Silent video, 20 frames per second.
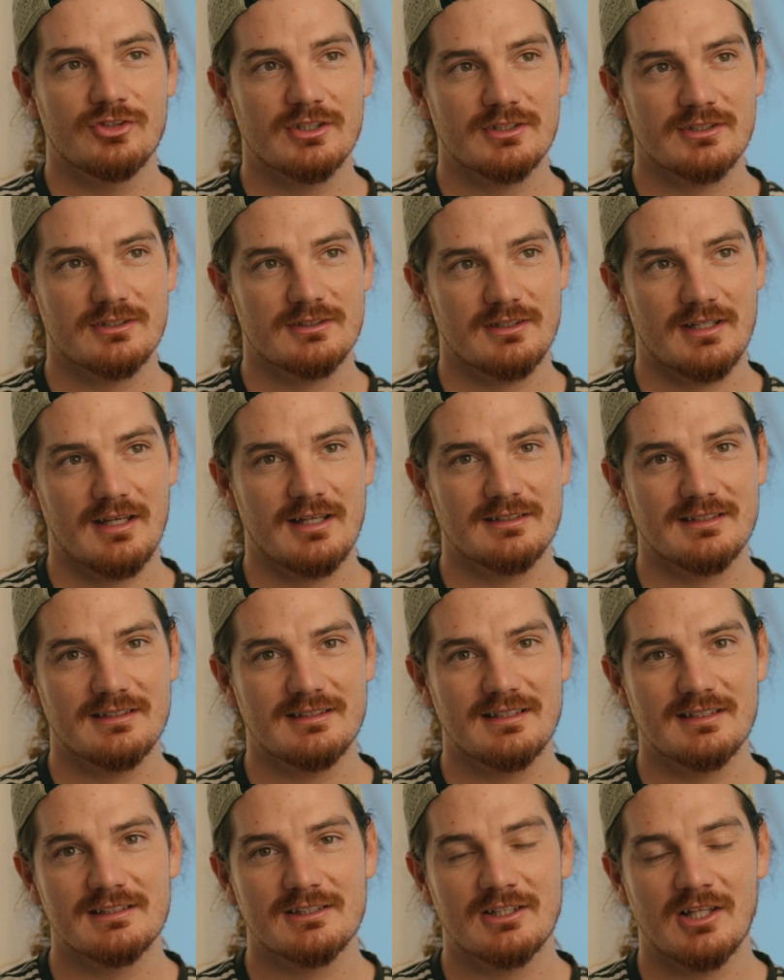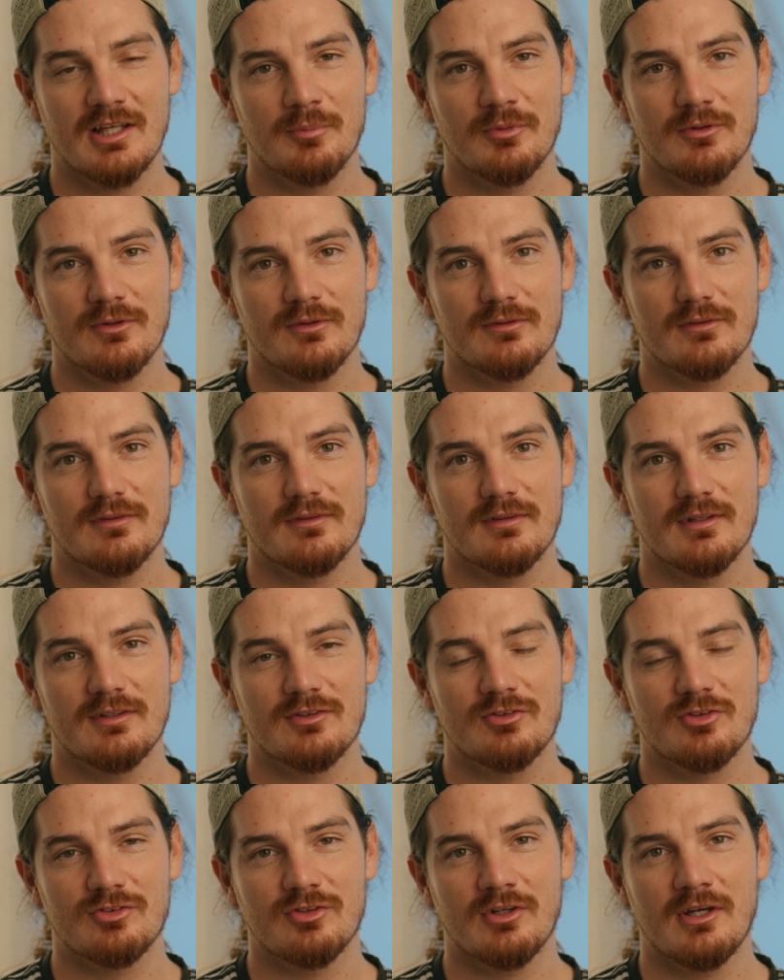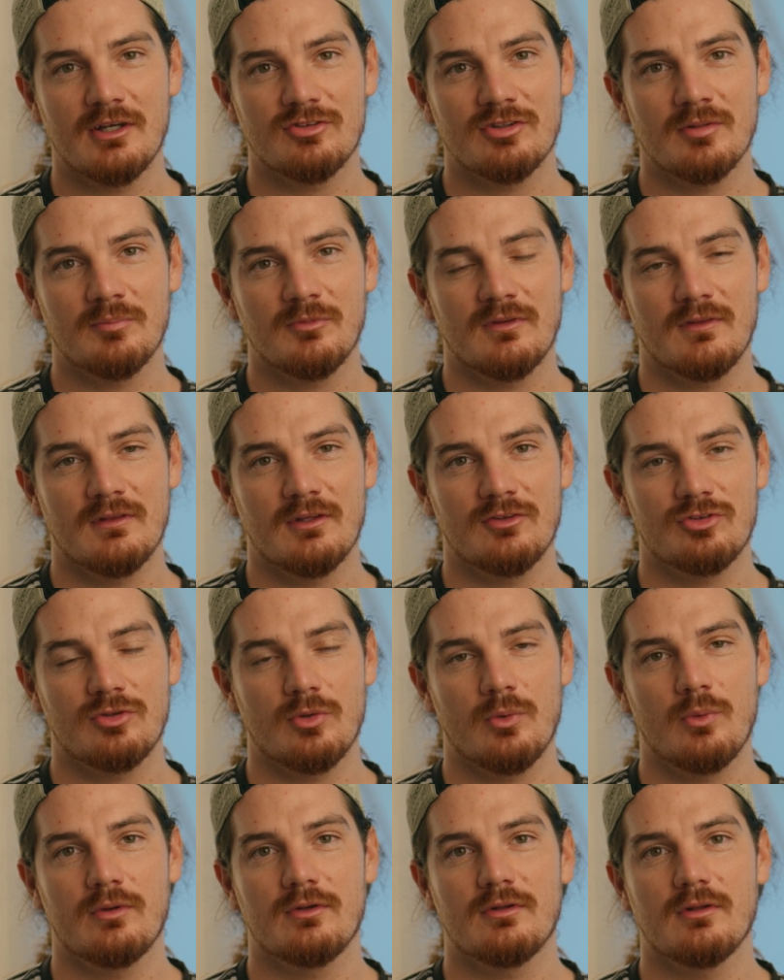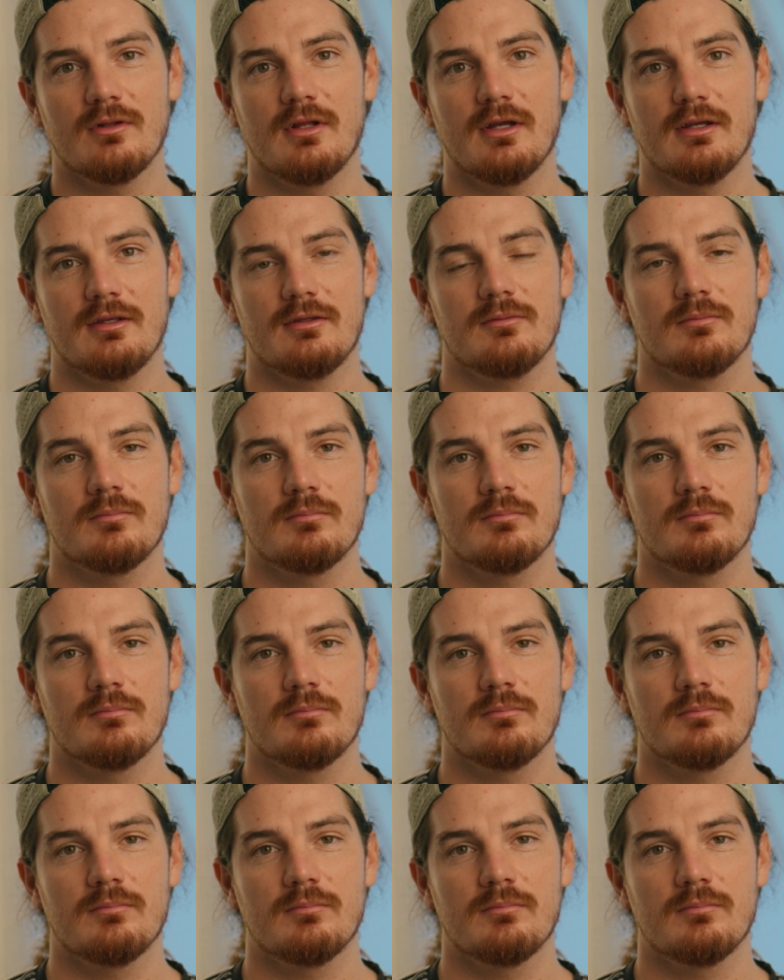just as a disclaimer, this is not something that's going to